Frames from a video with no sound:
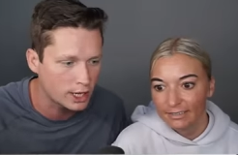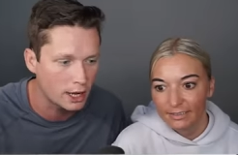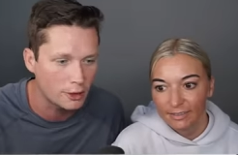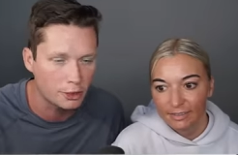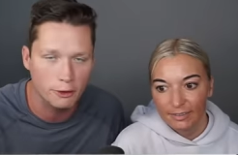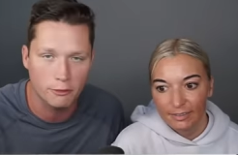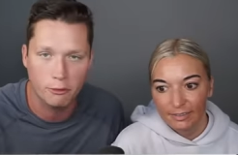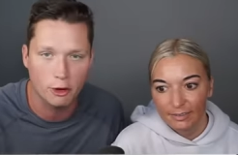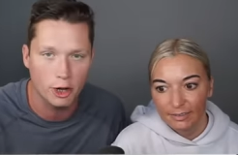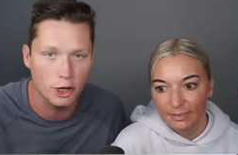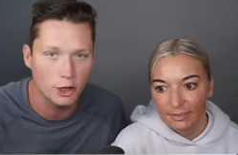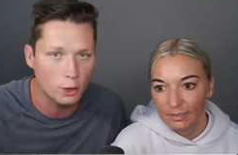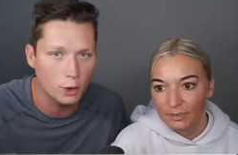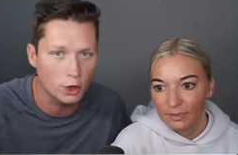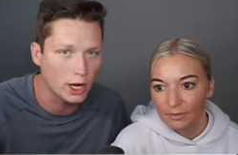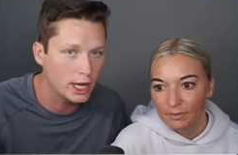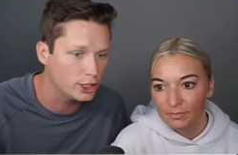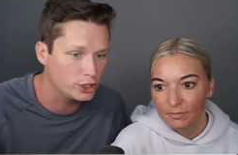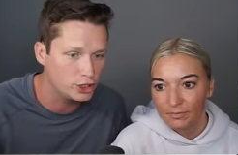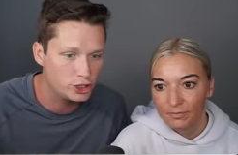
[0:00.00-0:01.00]
Speaker 1: out the front
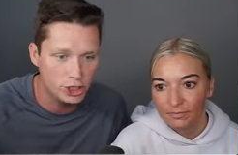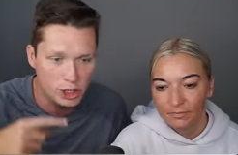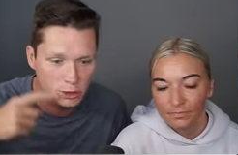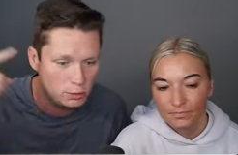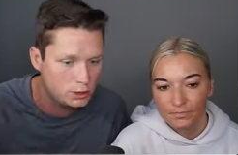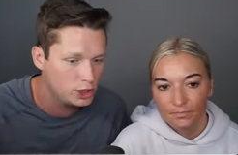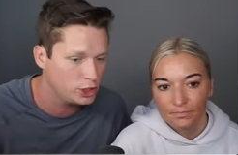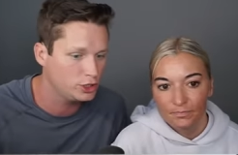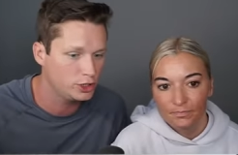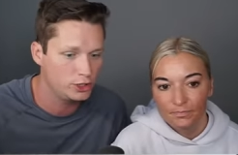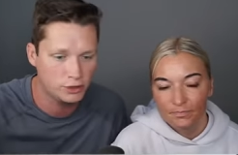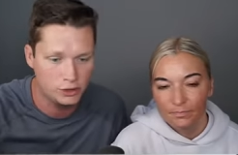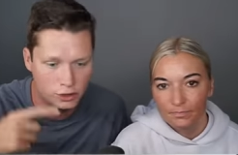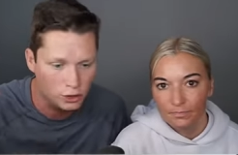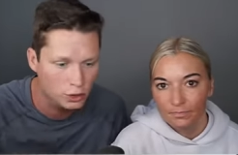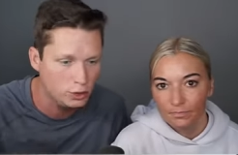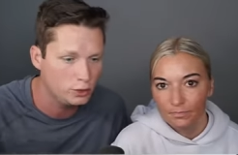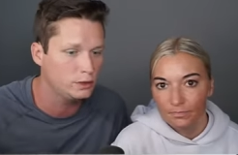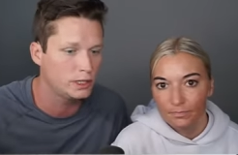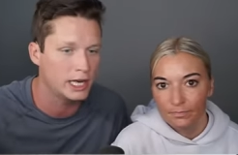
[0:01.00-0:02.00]
door. And she would just
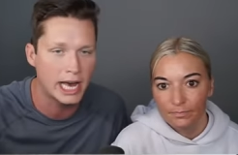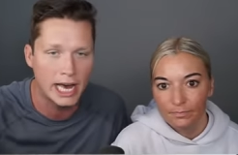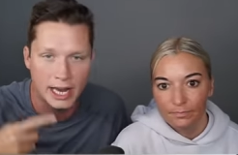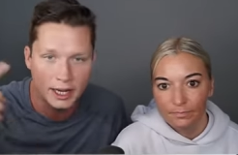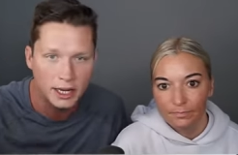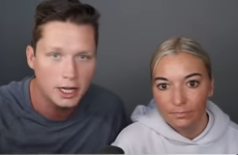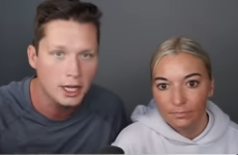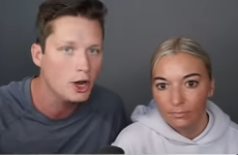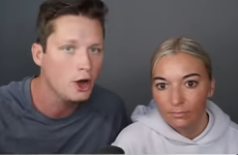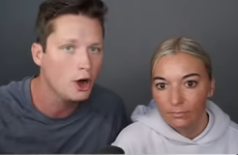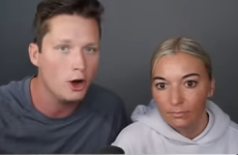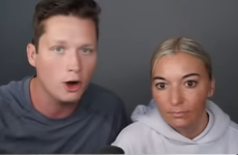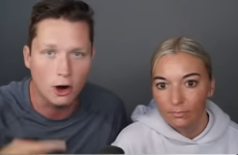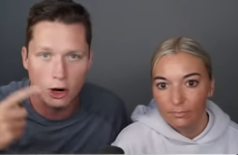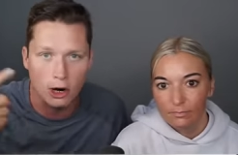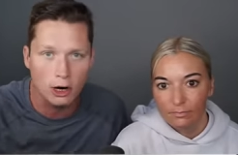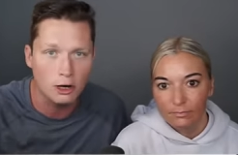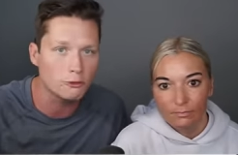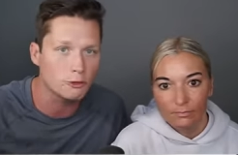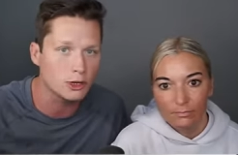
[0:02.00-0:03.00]
do that
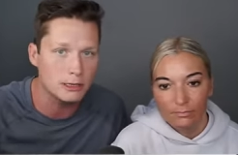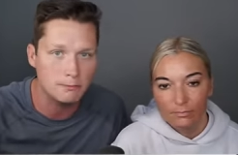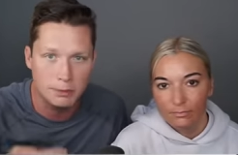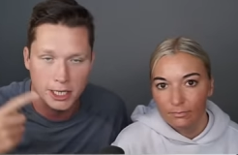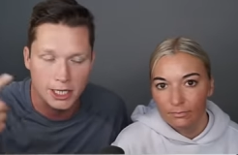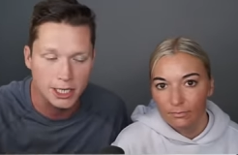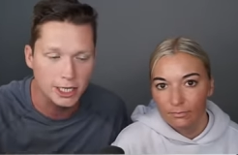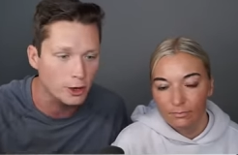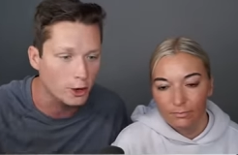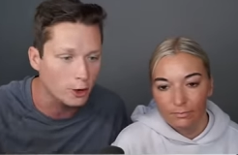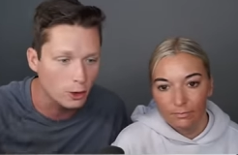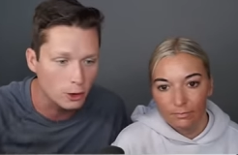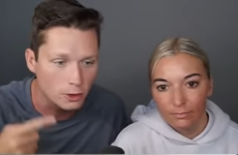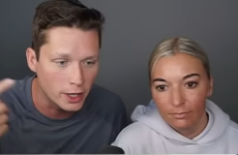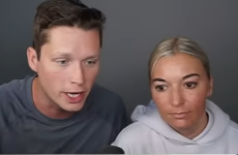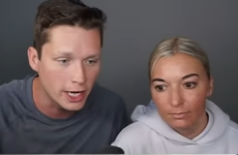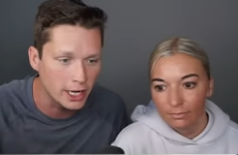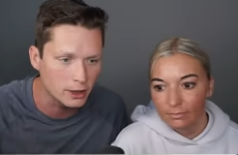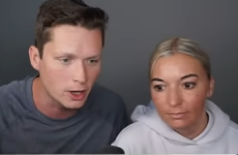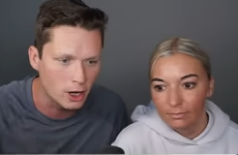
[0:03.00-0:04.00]
on repeat all
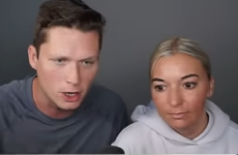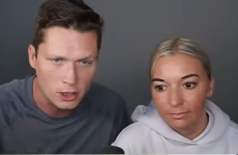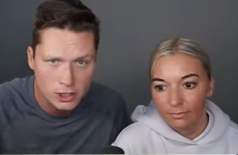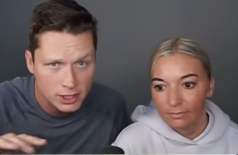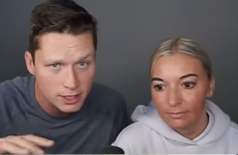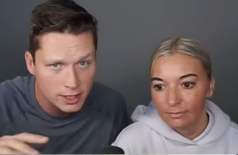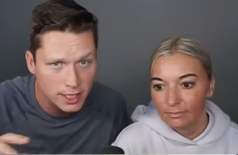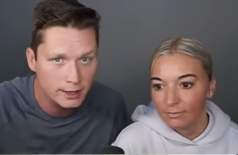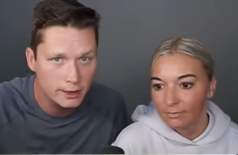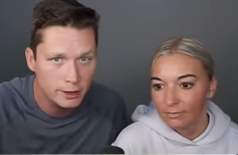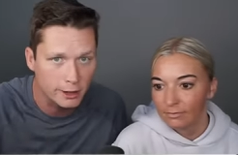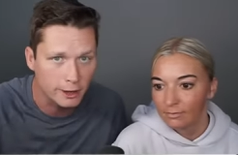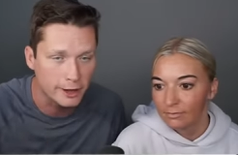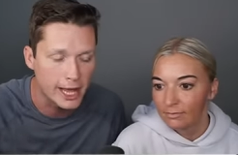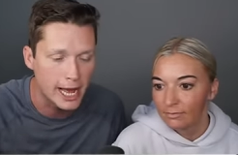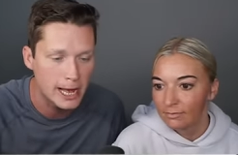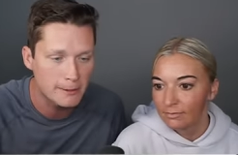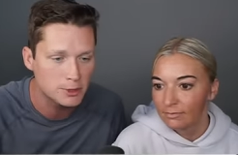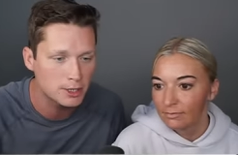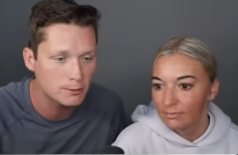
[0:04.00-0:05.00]
night long. She'd take little
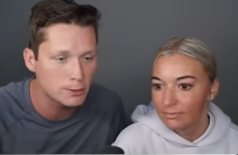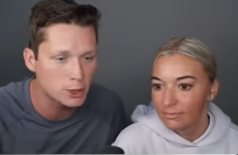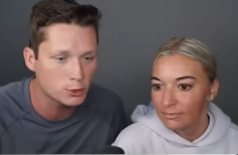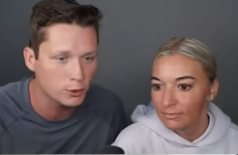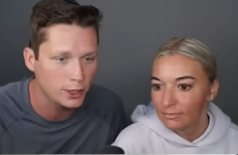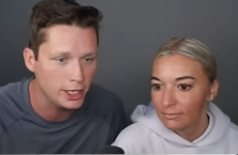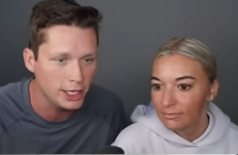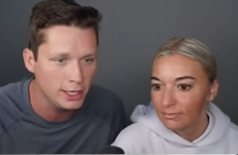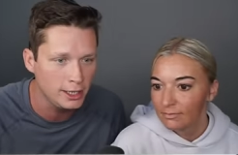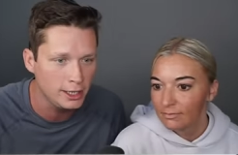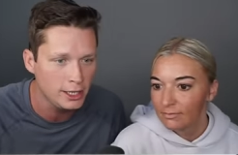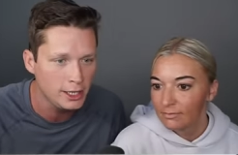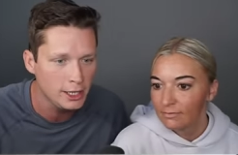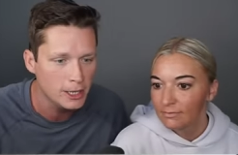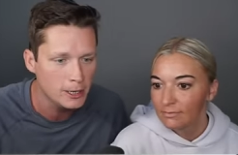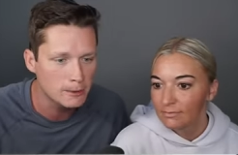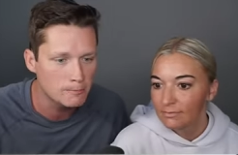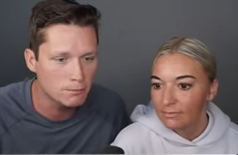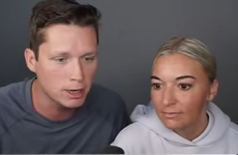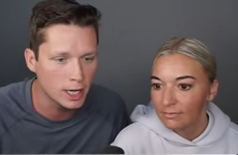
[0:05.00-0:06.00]
naps in between,
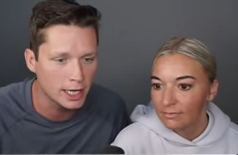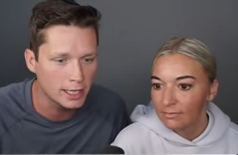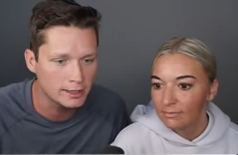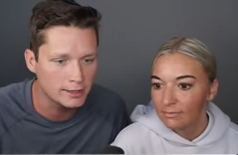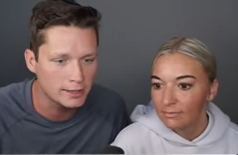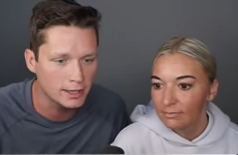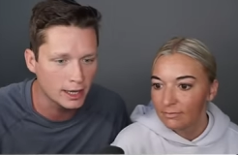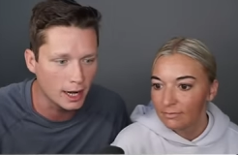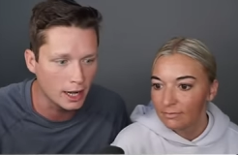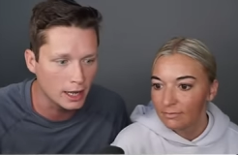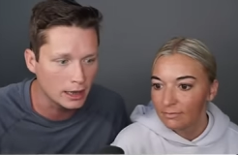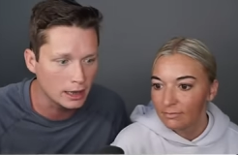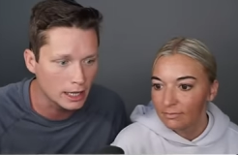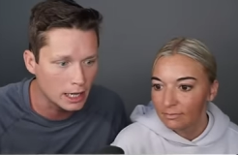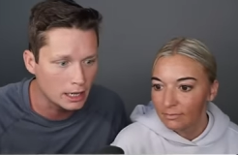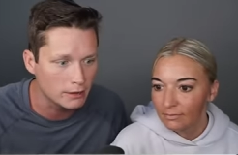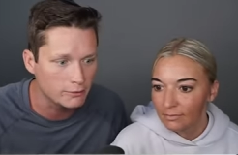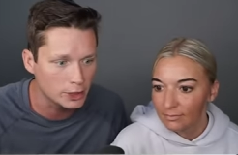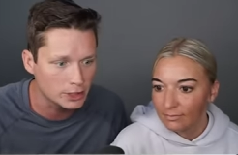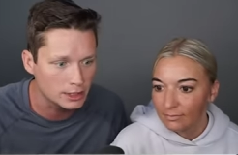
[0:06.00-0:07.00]
but uh, a
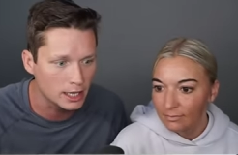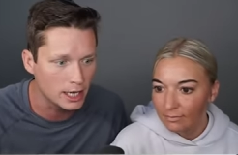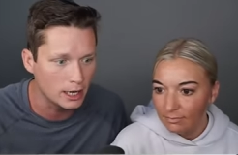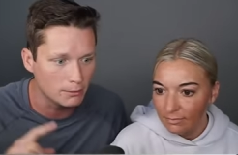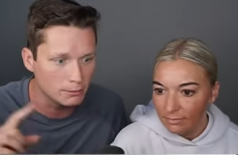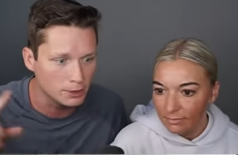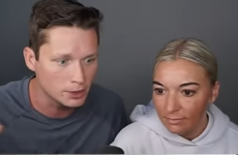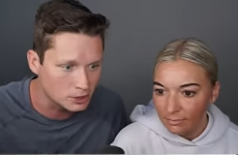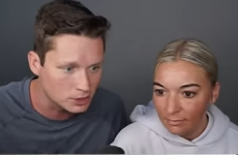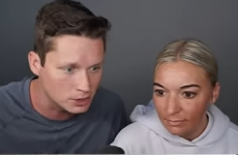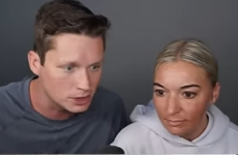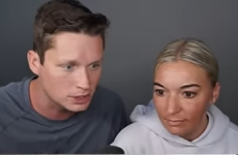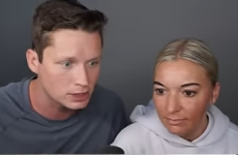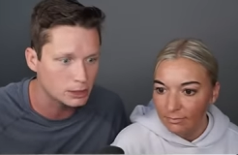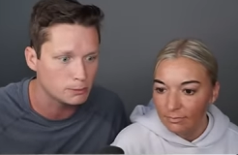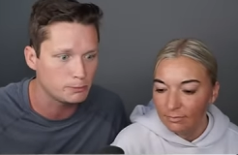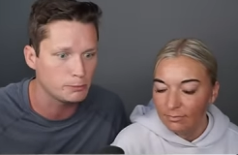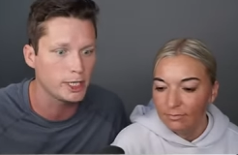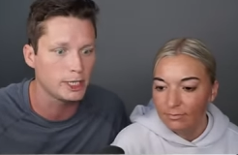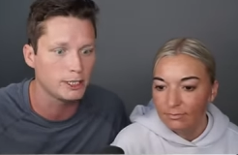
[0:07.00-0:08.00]
lot of her time was just
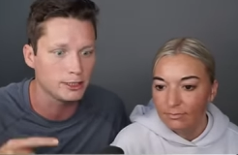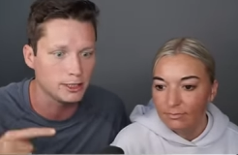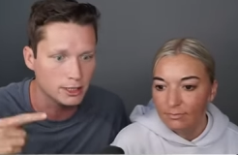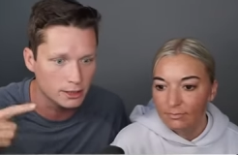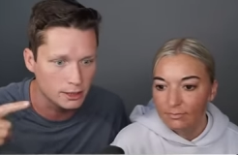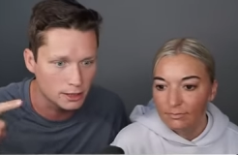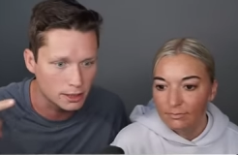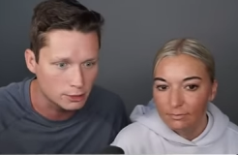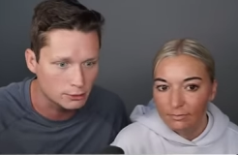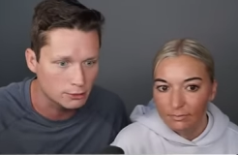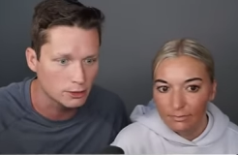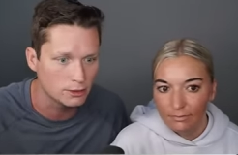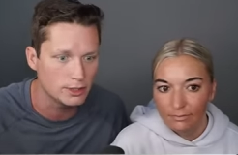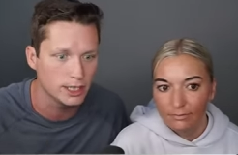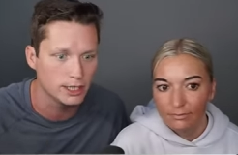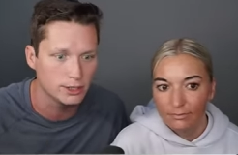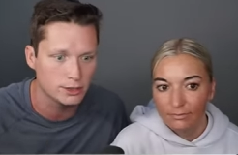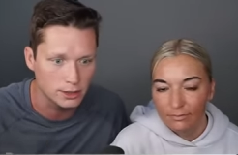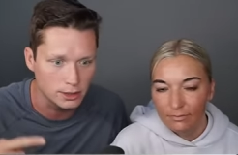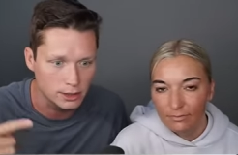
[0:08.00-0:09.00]
spent in this
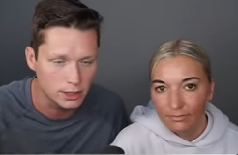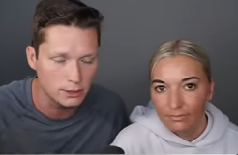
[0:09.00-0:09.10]
rotation.